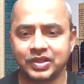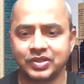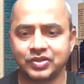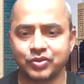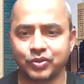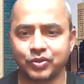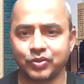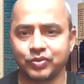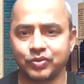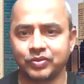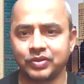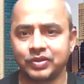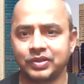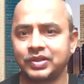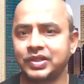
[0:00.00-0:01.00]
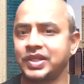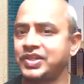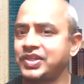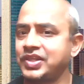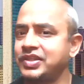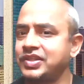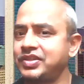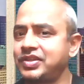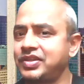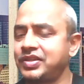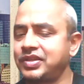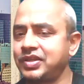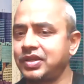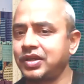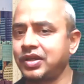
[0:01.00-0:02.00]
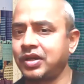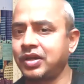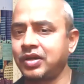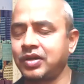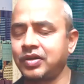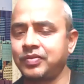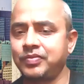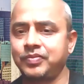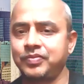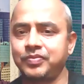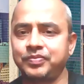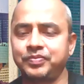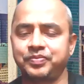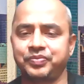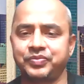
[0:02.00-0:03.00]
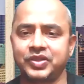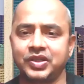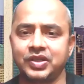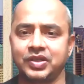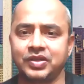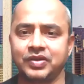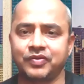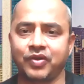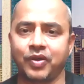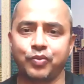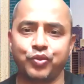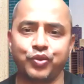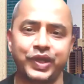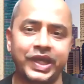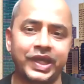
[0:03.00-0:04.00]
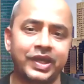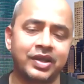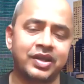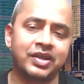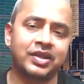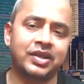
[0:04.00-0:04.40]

So this is from where